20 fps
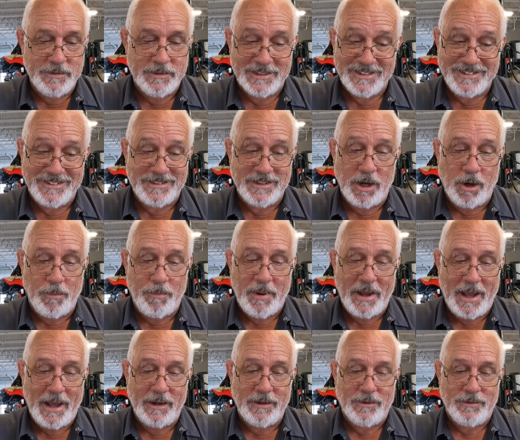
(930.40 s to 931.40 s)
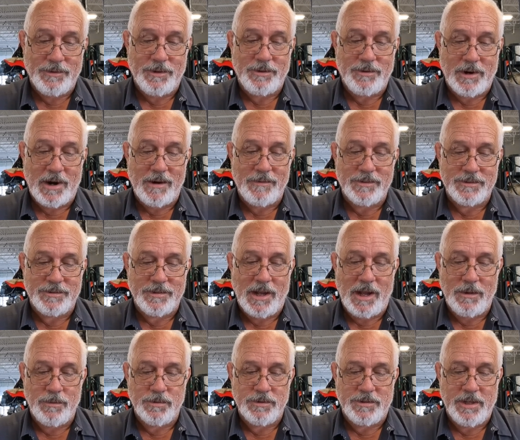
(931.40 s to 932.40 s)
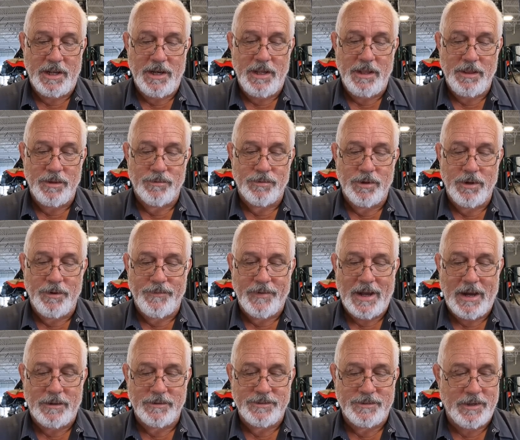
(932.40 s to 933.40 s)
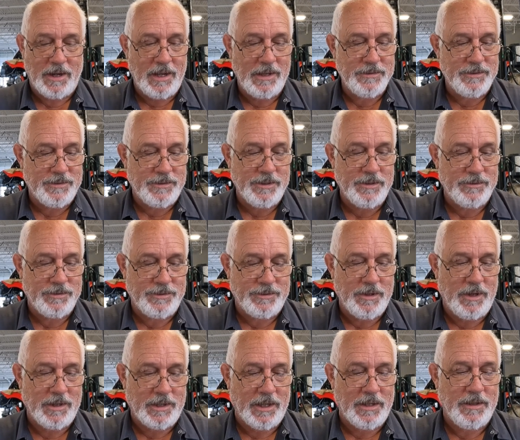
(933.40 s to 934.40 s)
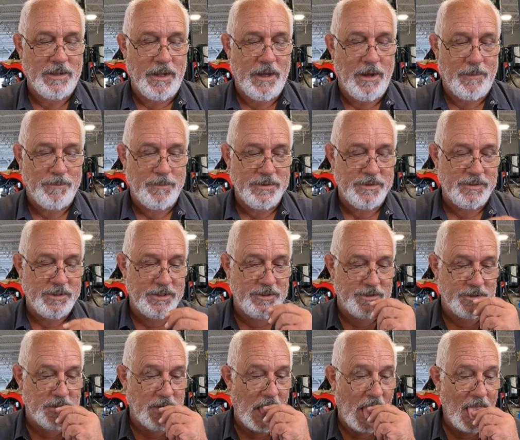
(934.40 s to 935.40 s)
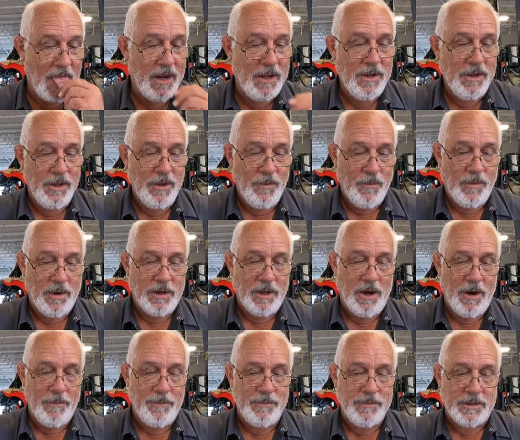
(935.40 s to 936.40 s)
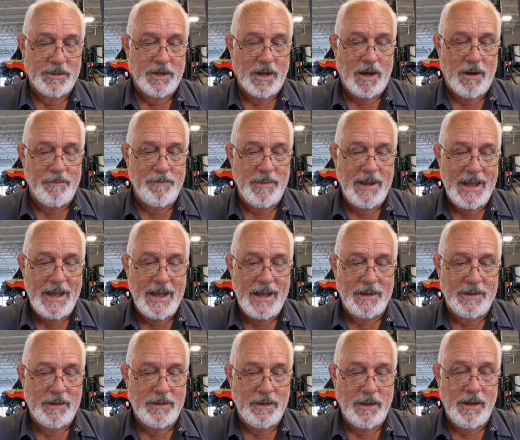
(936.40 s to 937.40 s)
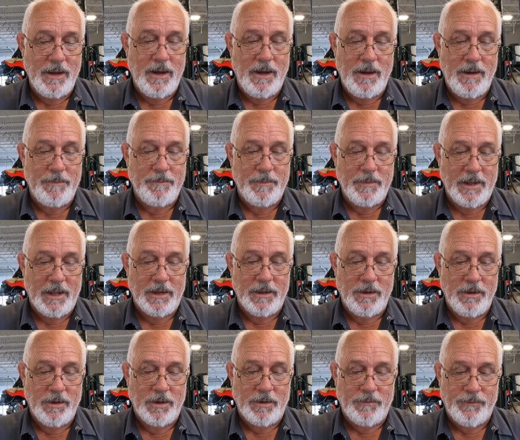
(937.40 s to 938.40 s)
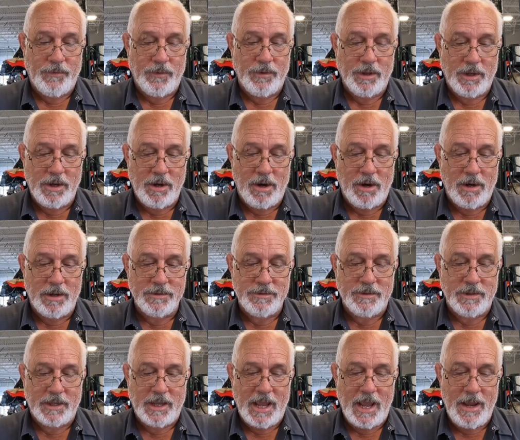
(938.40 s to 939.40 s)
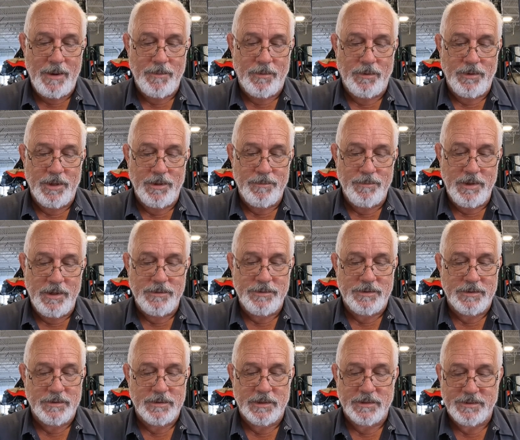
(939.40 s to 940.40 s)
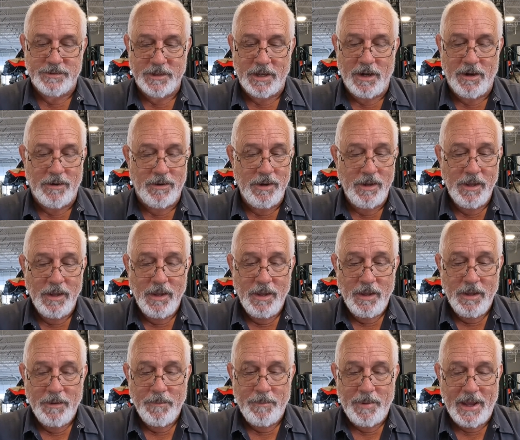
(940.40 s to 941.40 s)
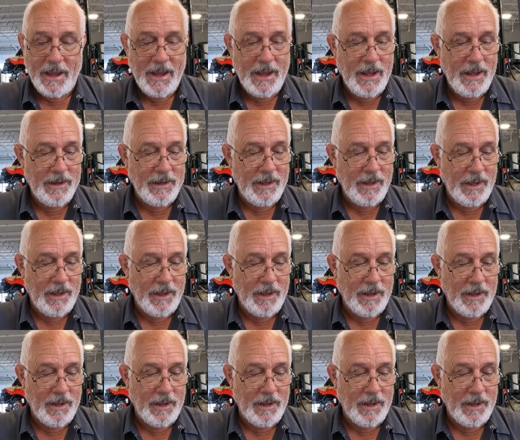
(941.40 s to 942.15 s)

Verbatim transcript: nacelle pad on the driver's side was hitting the roof outside, still stuck in the up position. When I opened the top back up and looked for the cause, the cable that moves the nacelle pad